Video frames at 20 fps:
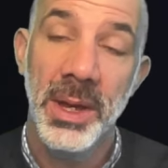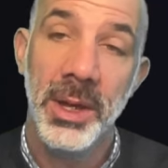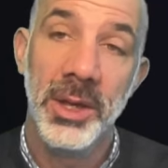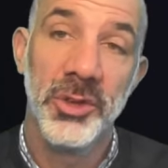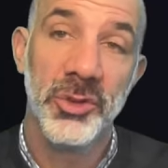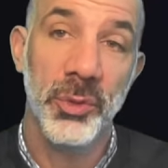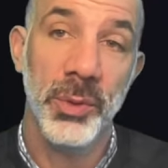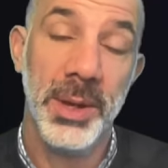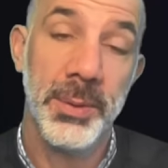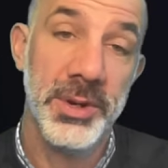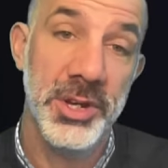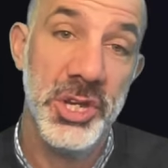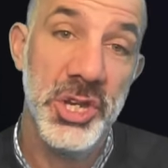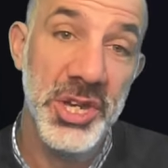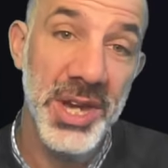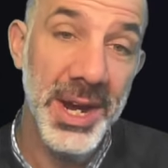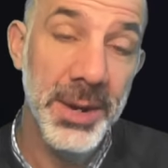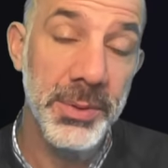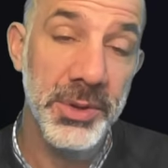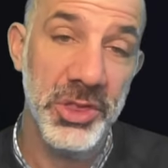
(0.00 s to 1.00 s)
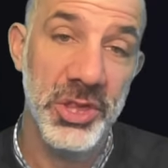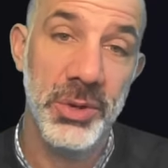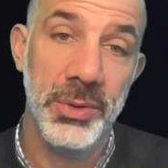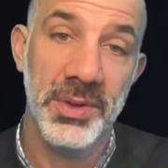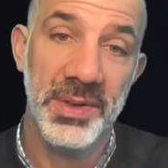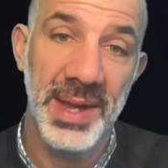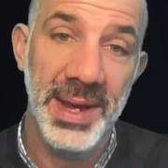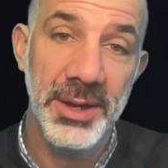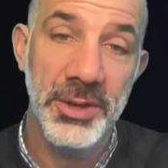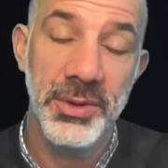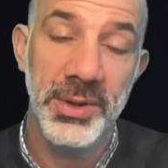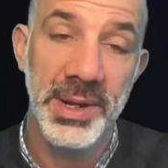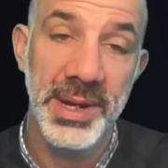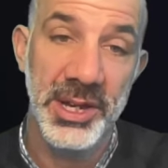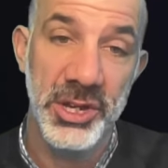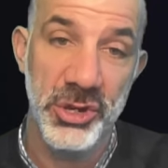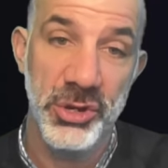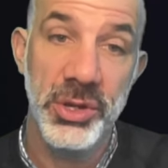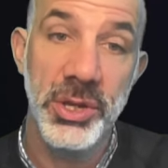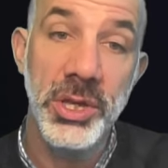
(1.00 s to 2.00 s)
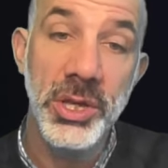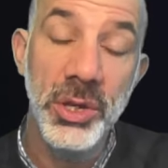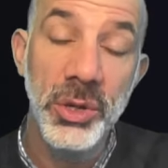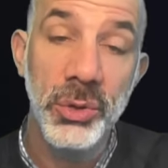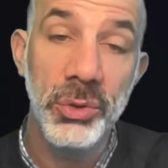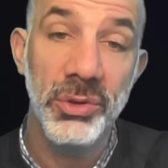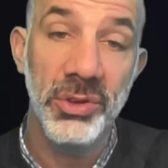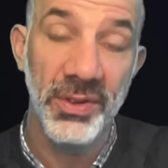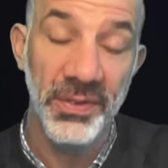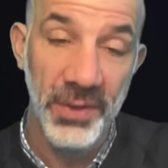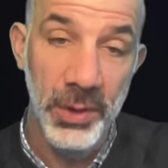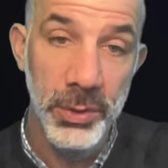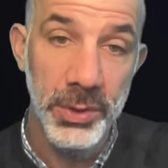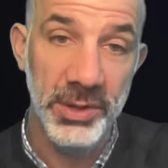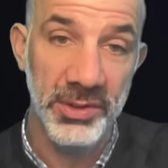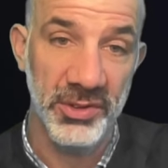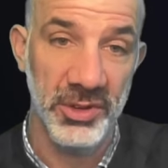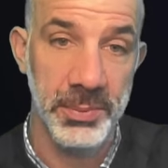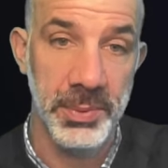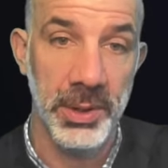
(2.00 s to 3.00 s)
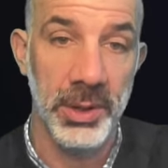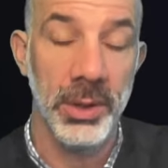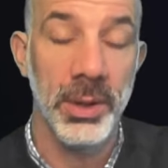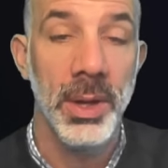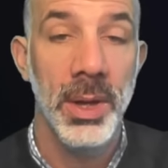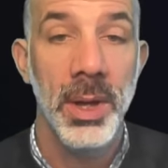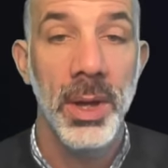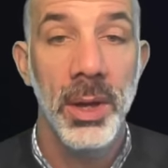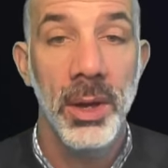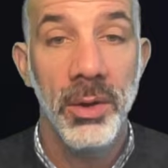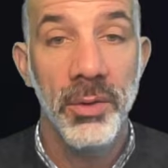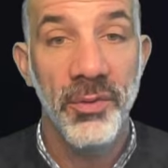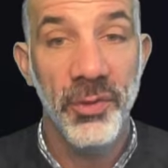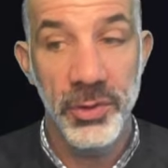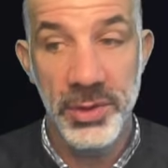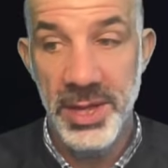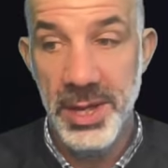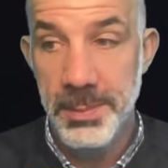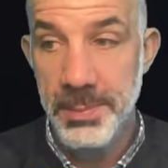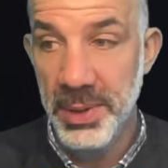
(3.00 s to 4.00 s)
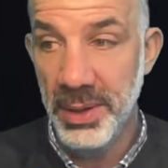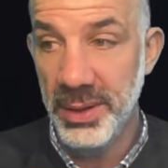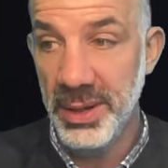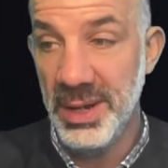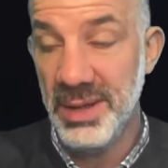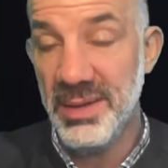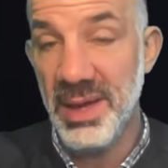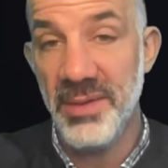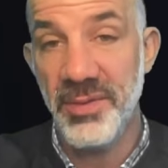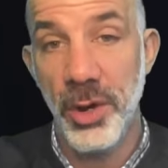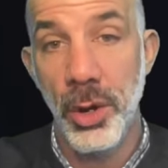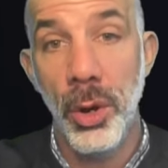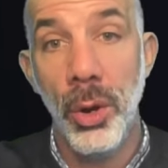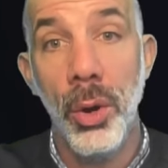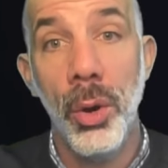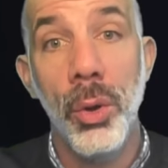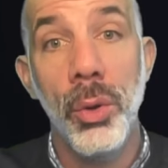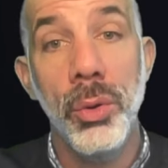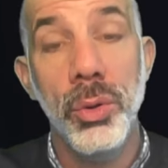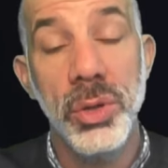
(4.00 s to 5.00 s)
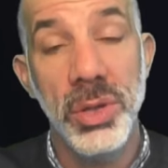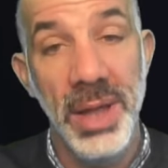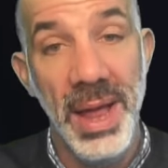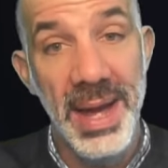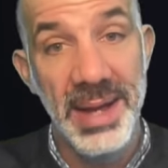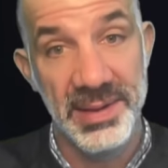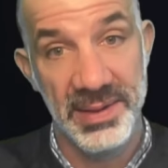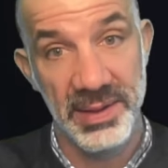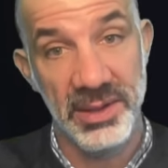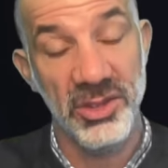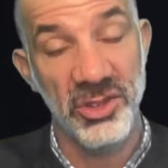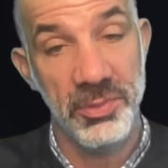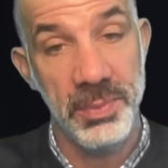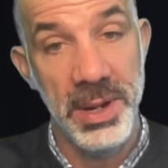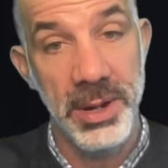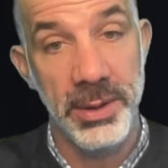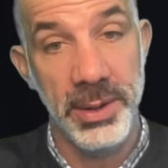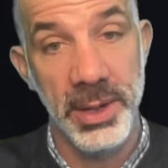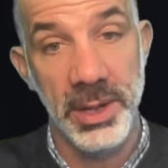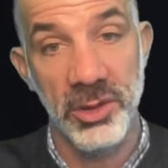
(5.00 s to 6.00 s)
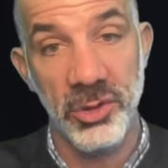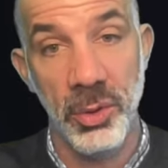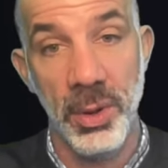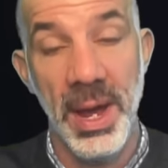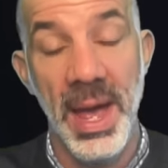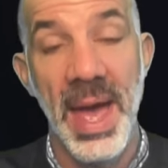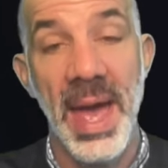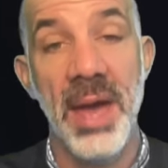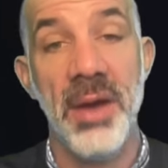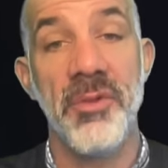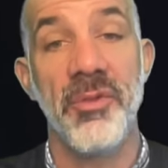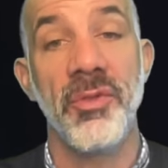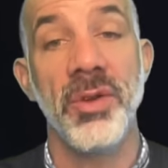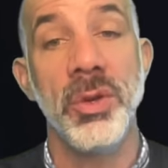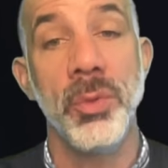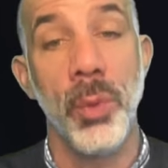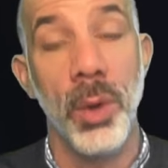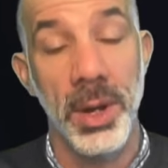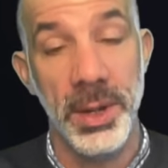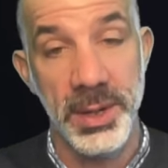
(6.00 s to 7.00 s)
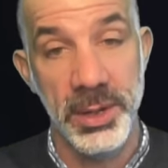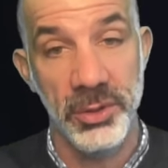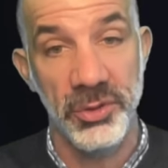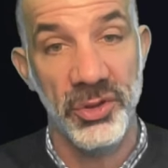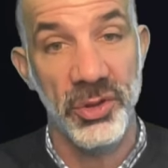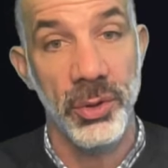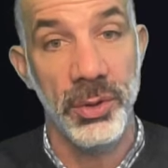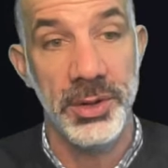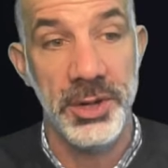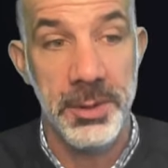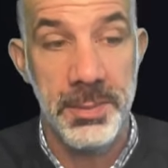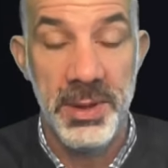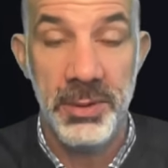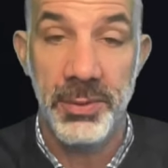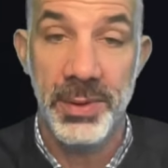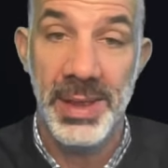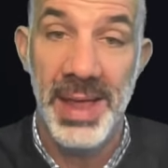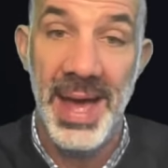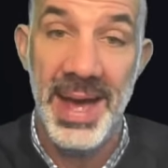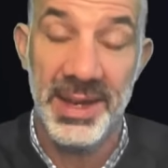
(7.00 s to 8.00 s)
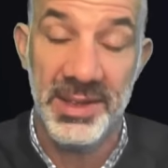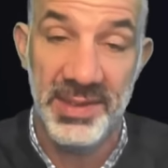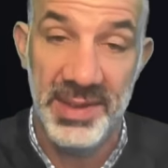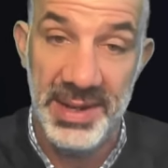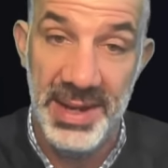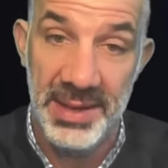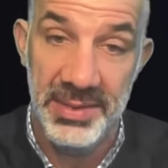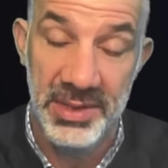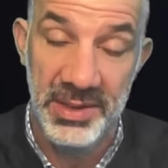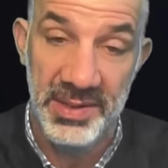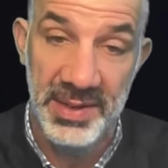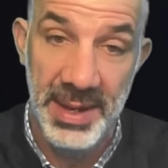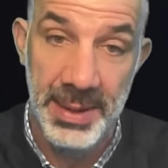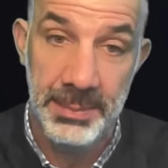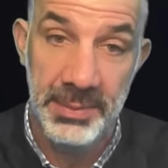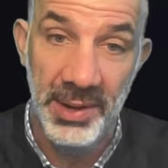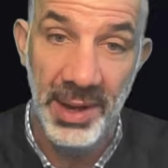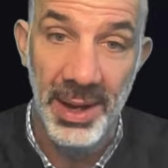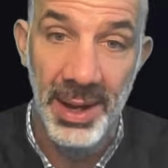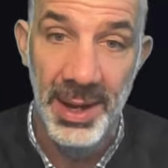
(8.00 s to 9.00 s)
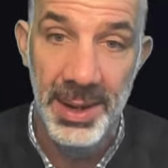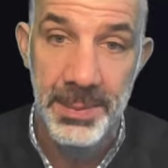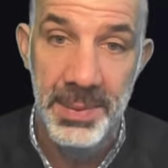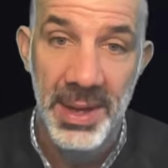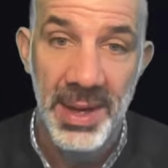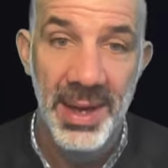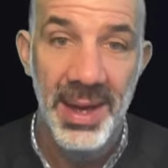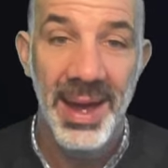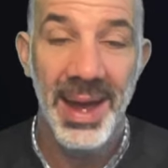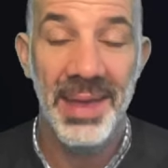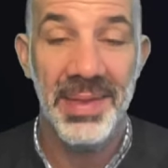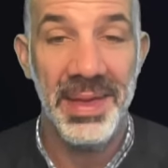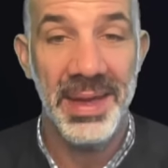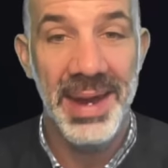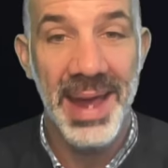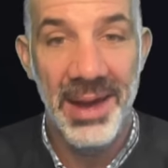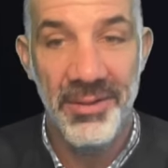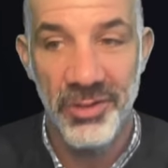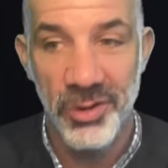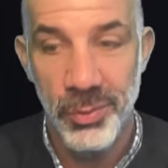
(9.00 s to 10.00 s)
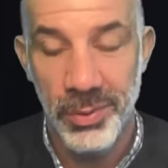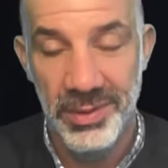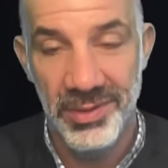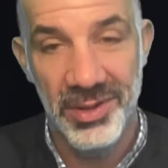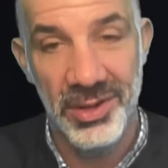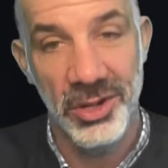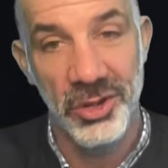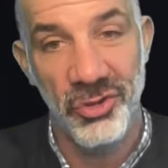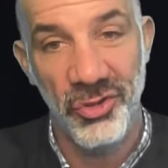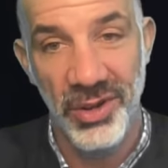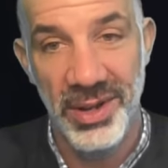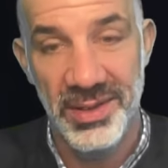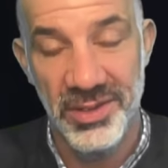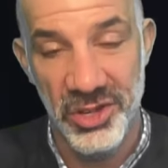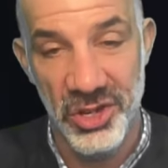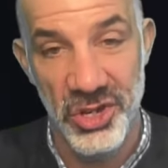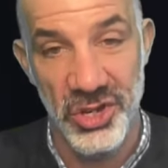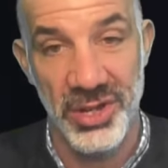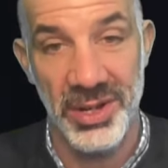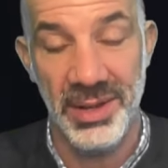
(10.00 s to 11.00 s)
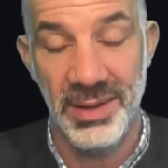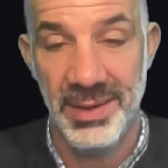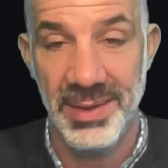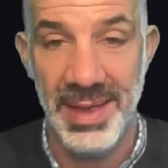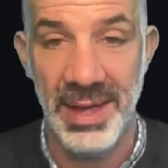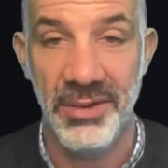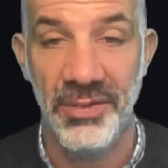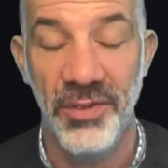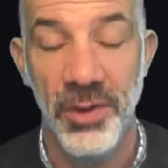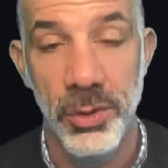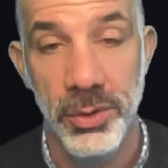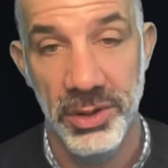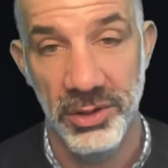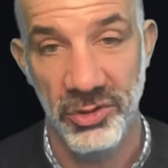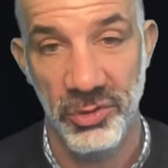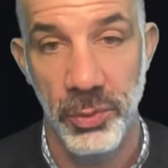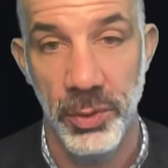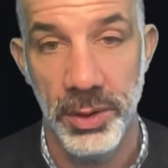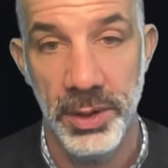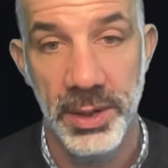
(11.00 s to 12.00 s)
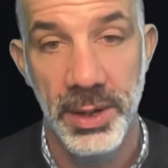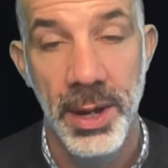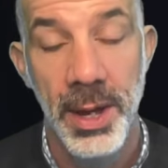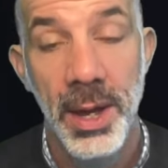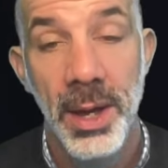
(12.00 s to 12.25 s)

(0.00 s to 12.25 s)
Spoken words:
So what I want to share with you is how you can actually use Focusable for the ability to have a whole class experience where everyone is going to be relaxing at the same time, and then everyone's going to transition into that focus work.